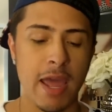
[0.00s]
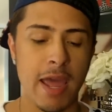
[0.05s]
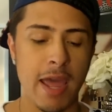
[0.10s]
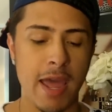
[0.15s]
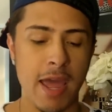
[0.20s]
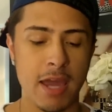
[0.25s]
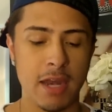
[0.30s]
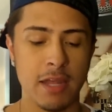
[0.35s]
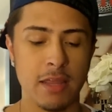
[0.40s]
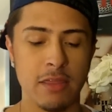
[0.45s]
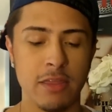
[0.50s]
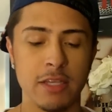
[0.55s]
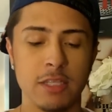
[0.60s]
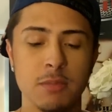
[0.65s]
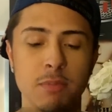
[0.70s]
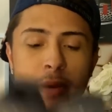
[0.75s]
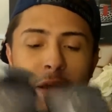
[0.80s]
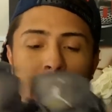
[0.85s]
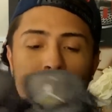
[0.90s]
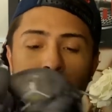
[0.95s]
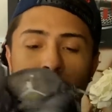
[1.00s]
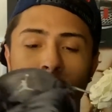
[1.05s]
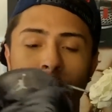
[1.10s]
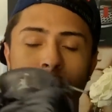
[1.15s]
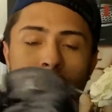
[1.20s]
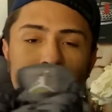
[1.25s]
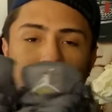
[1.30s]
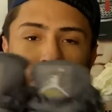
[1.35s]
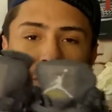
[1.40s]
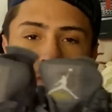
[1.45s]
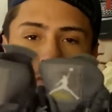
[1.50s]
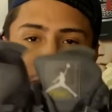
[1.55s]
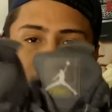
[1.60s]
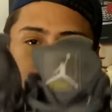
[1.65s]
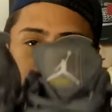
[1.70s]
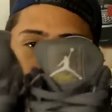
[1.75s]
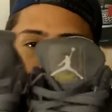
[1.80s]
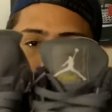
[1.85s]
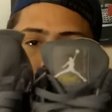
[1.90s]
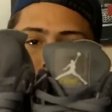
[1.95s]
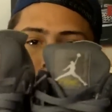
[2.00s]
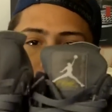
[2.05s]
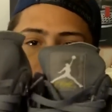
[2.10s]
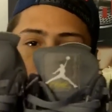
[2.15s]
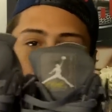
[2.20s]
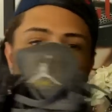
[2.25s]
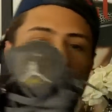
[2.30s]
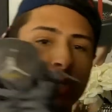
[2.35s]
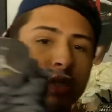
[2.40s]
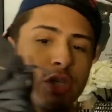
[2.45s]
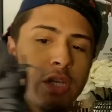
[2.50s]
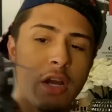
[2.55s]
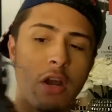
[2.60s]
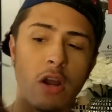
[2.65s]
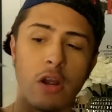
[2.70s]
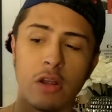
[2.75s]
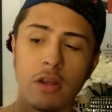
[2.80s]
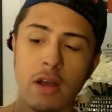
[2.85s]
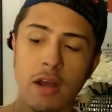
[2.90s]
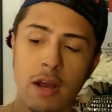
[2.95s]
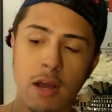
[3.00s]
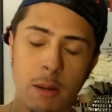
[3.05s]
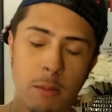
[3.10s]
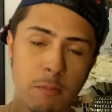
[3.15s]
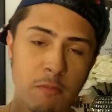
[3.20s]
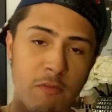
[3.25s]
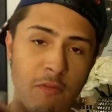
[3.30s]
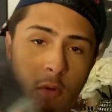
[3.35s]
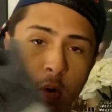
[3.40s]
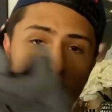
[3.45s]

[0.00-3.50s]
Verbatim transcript: And this pair which are um,